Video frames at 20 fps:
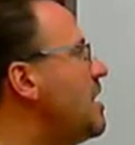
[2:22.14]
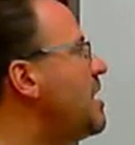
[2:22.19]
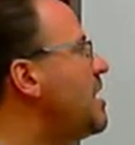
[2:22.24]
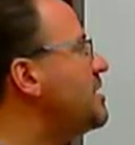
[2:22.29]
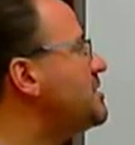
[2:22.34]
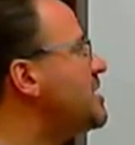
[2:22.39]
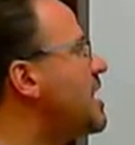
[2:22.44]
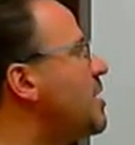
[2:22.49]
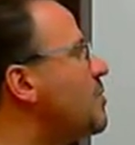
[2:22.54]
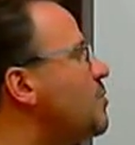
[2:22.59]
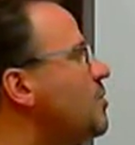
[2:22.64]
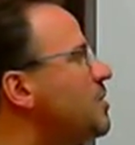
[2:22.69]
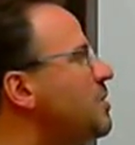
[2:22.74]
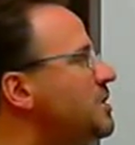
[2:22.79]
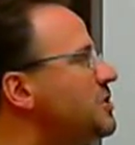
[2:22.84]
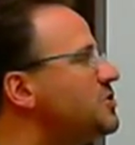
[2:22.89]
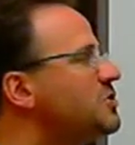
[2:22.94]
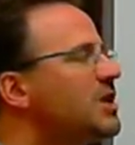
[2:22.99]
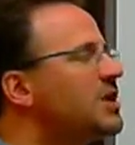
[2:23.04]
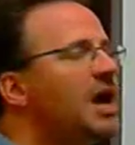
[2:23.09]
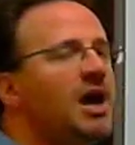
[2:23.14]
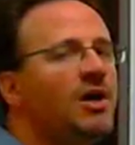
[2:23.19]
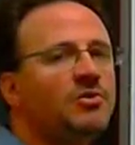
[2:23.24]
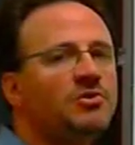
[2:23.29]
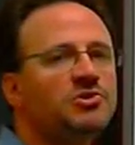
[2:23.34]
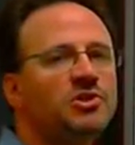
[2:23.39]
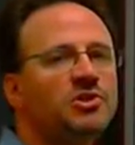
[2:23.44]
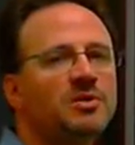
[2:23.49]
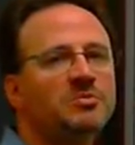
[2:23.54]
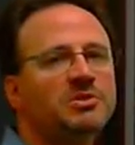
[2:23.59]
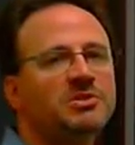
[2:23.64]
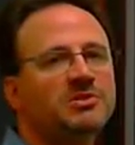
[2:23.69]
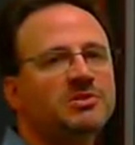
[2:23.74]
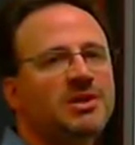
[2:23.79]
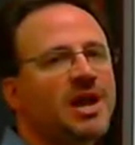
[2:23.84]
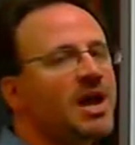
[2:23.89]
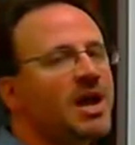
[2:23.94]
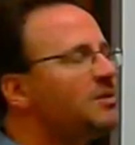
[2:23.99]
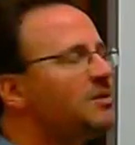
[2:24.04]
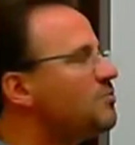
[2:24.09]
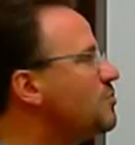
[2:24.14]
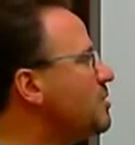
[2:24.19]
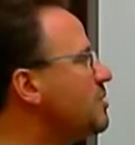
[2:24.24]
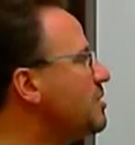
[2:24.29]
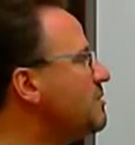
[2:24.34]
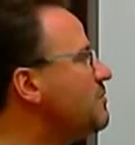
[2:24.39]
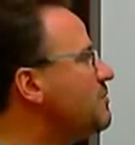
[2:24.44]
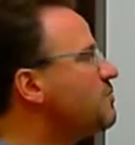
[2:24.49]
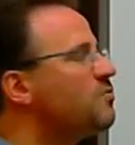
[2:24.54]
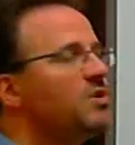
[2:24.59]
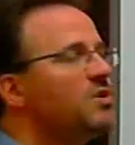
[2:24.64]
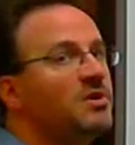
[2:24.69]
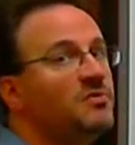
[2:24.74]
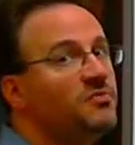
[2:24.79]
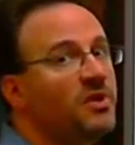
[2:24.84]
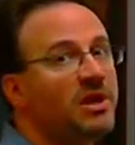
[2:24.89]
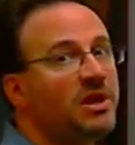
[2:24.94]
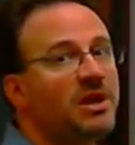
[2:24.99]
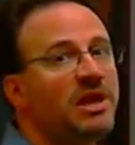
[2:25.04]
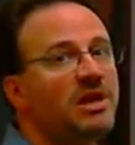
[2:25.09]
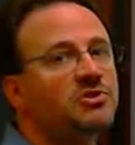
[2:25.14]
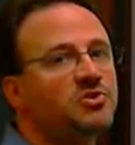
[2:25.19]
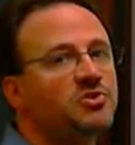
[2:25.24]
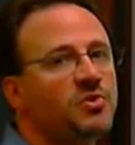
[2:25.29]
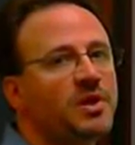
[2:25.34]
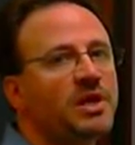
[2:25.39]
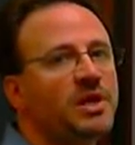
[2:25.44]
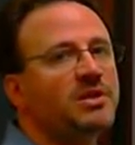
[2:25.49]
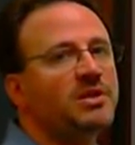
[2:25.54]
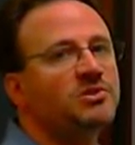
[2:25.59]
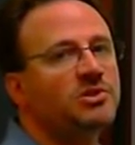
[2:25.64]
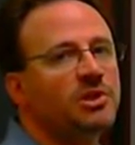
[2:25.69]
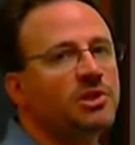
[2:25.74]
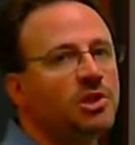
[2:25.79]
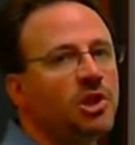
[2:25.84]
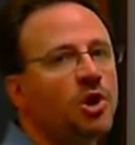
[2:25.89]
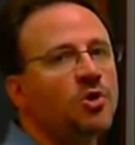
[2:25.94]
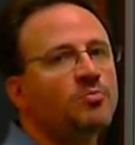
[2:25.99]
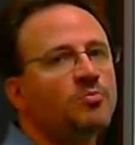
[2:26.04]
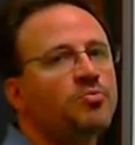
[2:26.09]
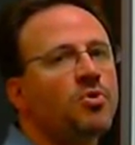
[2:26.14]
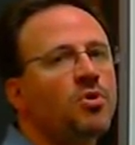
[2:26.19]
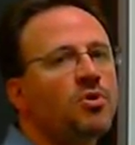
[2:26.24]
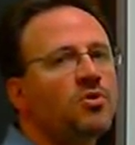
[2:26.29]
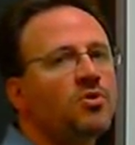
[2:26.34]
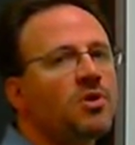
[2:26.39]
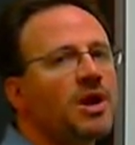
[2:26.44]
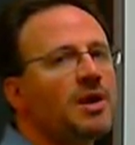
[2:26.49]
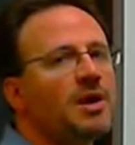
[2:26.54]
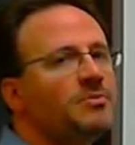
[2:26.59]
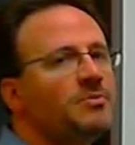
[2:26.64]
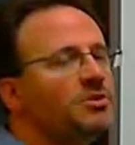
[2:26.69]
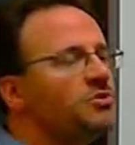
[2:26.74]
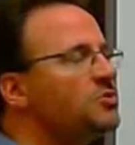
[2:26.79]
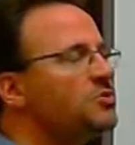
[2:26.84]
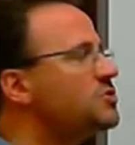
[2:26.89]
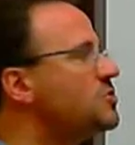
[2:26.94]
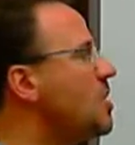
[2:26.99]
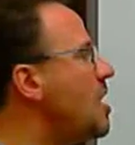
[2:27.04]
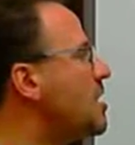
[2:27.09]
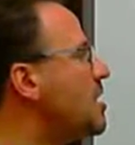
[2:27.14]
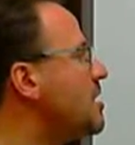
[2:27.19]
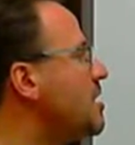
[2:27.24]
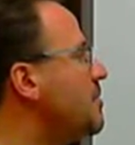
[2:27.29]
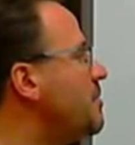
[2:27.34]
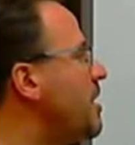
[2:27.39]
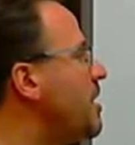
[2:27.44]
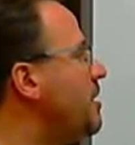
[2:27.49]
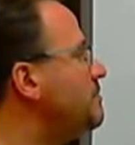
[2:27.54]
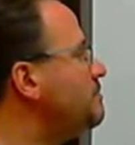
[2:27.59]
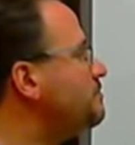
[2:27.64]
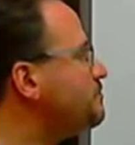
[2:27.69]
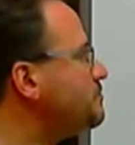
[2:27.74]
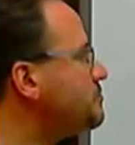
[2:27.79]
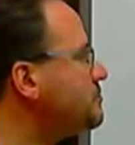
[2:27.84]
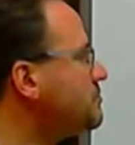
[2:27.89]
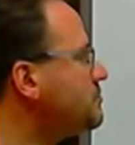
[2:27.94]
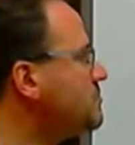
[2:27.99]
it's not really a scholarship. It's not really free financial aid. It's a loan program that they're talking about.